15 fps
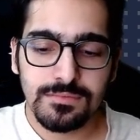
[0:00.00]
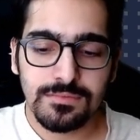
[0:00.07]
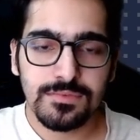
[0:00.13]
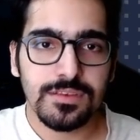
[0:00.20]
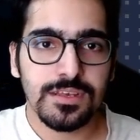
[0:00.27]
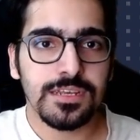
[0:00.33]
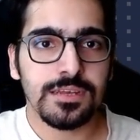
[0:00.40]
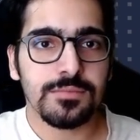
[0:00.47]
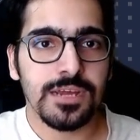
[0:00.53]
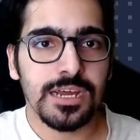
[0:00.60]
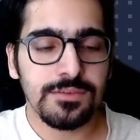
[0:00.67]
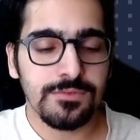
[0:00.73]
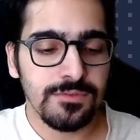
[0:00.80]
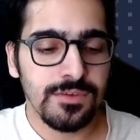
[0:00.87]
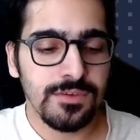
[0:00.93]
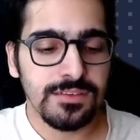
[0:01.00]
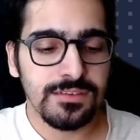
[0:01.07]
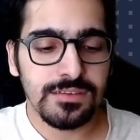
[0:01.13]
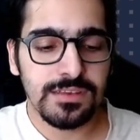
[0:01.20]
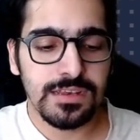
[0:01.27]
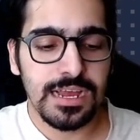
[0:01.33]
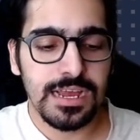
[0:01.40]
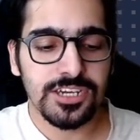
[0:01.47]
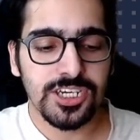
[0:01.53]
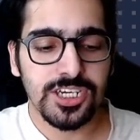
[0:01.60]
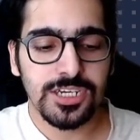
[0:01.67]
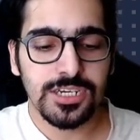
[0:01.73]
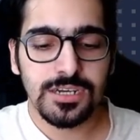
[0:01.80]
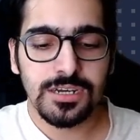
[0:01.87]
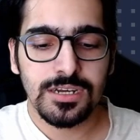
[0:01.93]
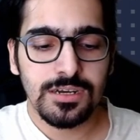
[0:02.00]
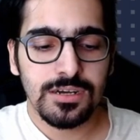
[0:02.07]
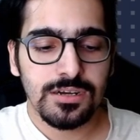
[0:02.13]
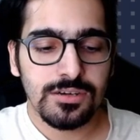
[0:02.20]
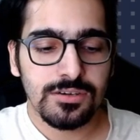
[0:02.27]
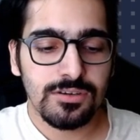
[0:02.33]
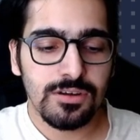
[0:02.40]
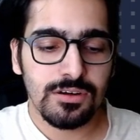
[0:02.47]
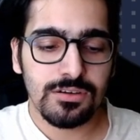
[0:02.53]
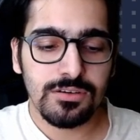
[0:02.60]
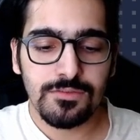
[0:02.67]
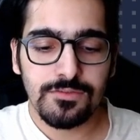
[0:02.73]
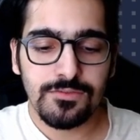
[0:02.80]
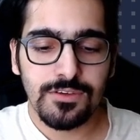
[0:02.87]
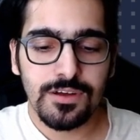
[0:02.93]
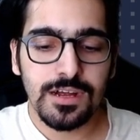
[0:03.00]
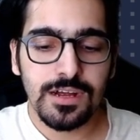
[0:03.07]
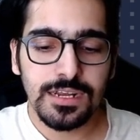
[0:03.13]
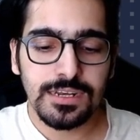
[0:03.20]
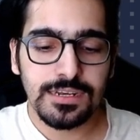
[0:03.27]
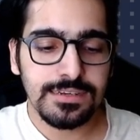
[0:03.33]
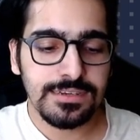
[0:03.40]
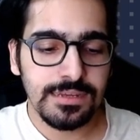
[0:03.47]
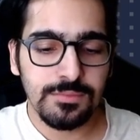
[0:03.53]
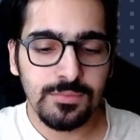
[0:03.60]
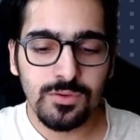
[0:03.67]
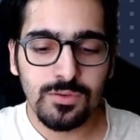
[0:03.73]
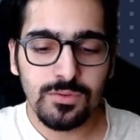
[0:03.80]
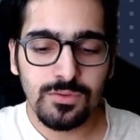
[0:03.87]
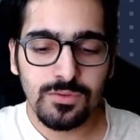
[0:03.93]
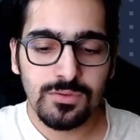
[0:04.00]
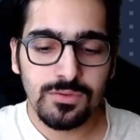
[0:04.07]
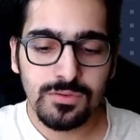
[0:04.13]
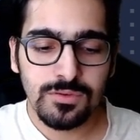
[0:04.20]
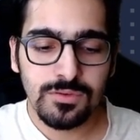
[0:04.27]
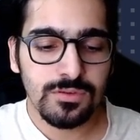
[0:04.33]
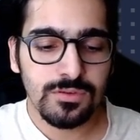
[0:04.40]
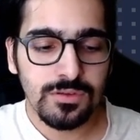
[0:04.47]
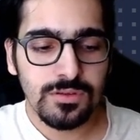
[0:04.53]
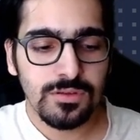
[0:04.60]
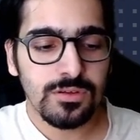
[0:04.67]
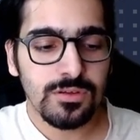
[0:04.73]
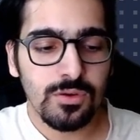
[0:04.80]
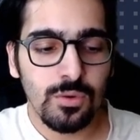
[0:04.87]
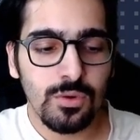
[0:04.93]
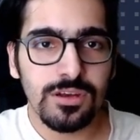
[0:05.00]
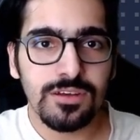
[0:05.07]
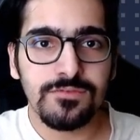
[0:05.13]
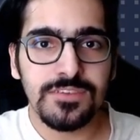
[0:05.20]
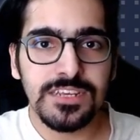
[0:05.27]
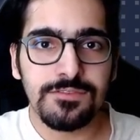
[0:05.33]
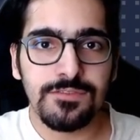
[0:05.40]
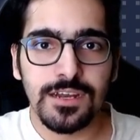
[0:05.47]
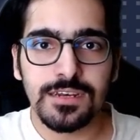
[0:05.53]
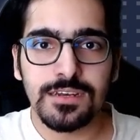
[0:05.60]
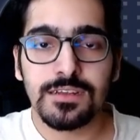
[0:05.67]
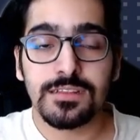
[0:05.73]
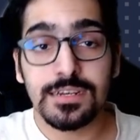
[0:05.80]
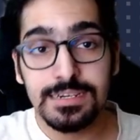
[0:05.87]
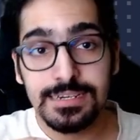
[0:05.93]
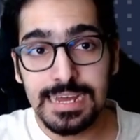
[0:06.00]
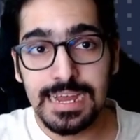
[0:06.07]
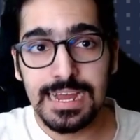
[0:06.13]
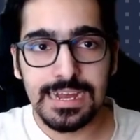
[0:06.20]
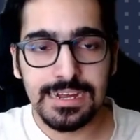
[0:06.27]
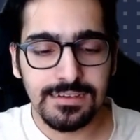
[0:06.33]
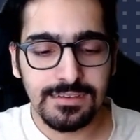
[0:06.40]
so im911 slash docker file demo colon v1 the tag